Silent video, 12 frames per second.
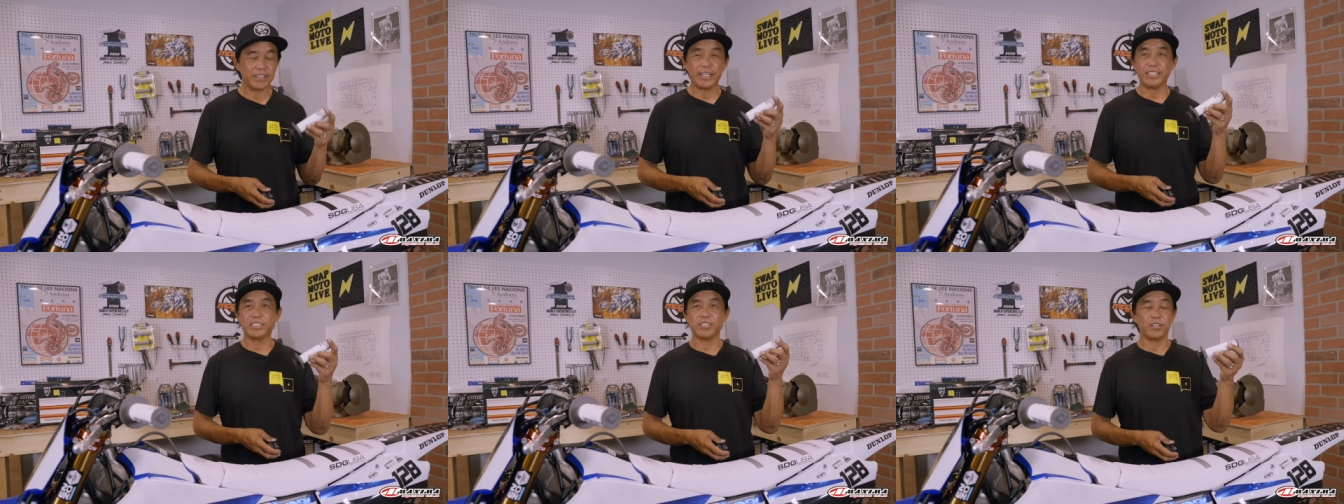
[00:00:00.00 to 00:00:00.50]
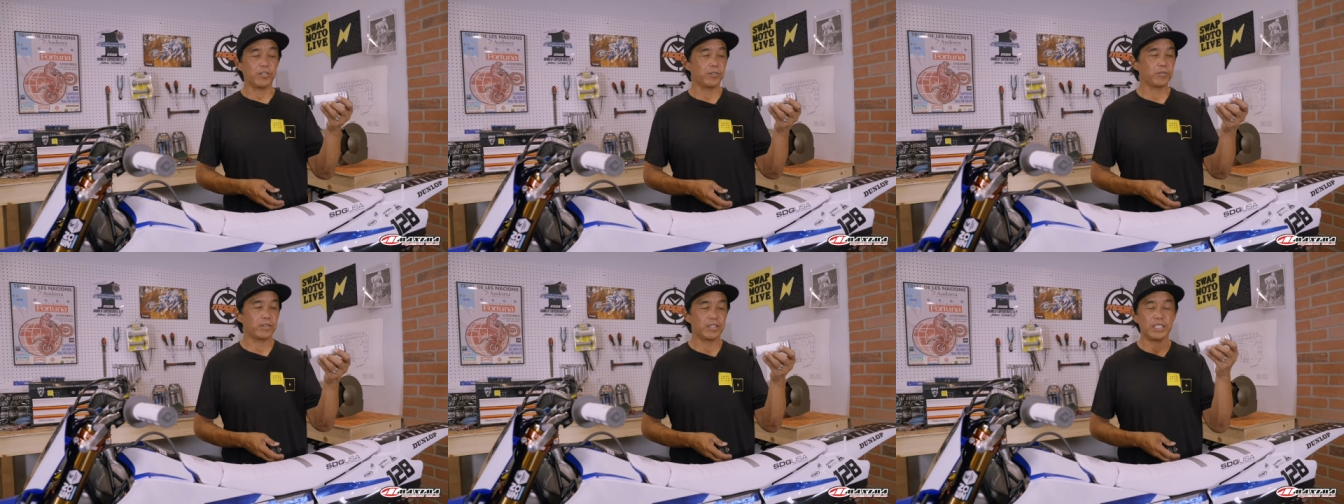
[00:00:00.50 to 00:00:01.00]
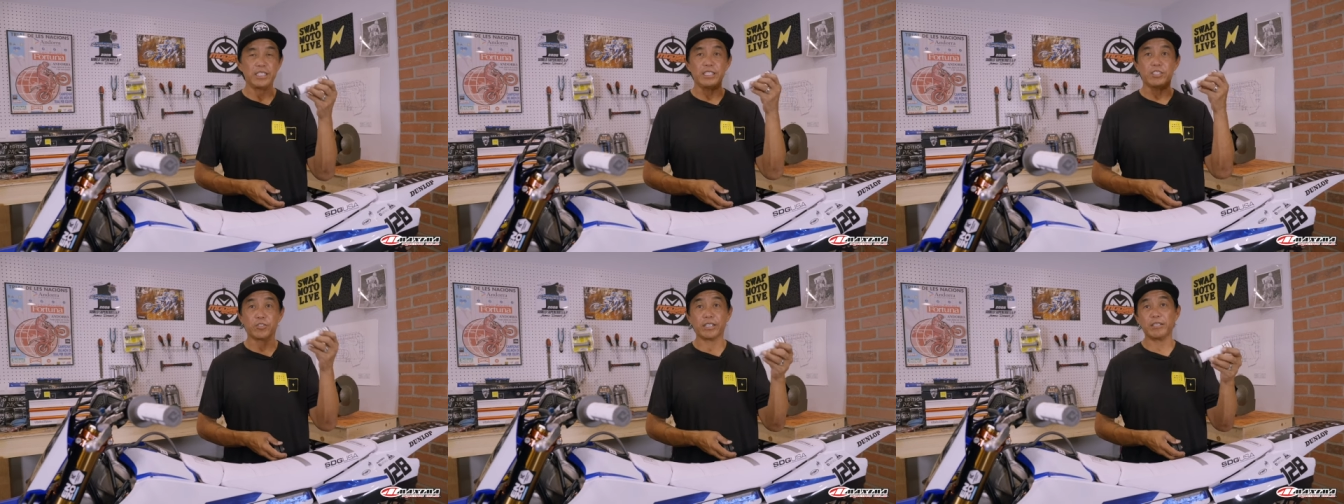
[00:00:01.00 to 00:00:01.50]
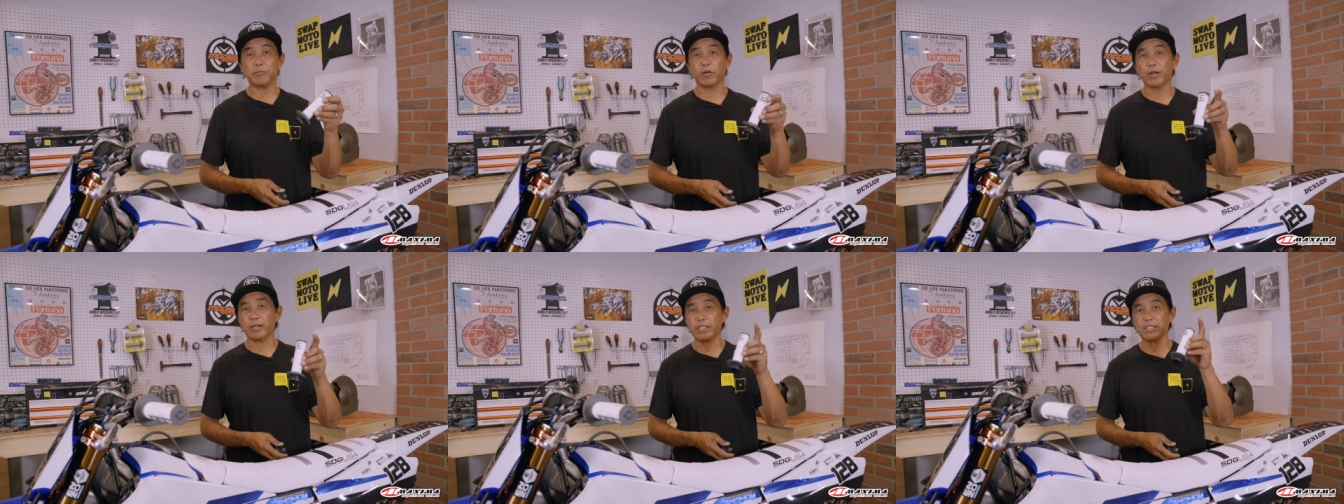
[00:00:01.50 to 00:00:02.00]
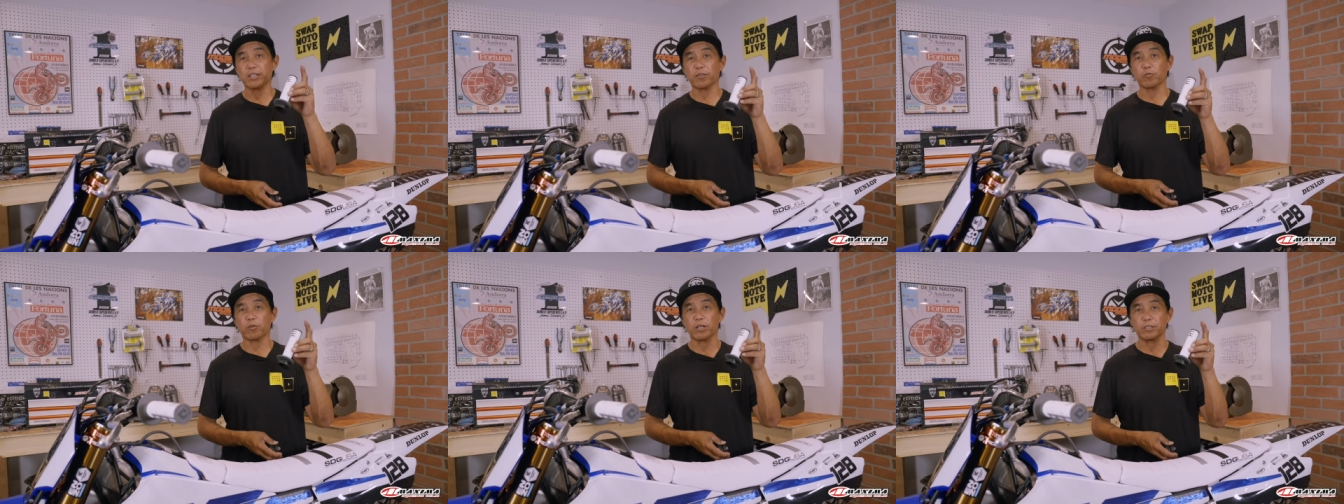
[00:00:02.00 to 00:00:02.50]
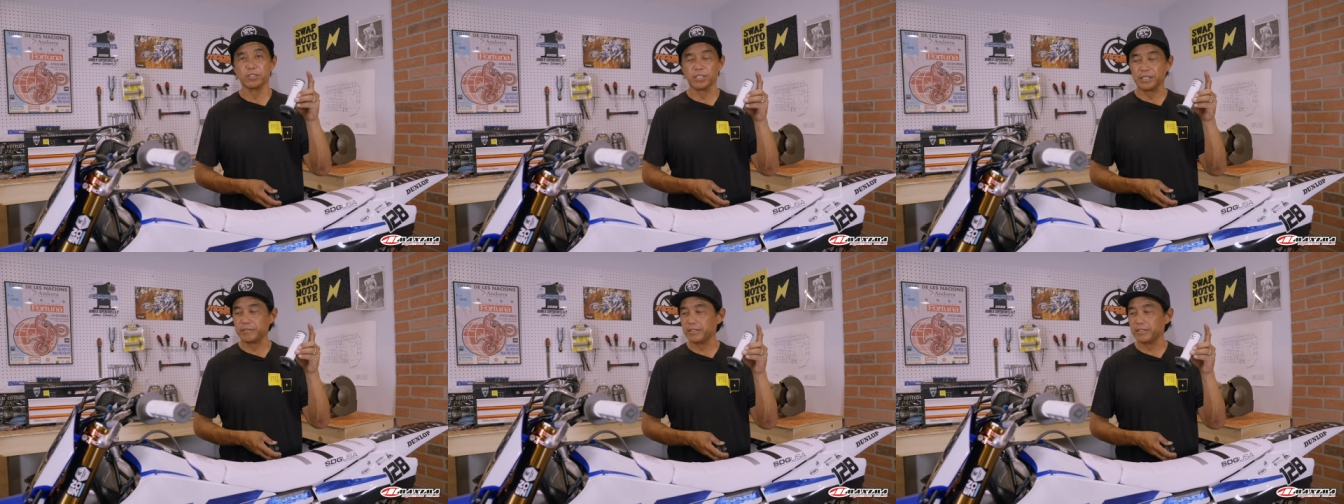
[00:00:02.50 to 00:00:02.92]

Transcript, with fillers: Okay, so the tricky part is the throttle side,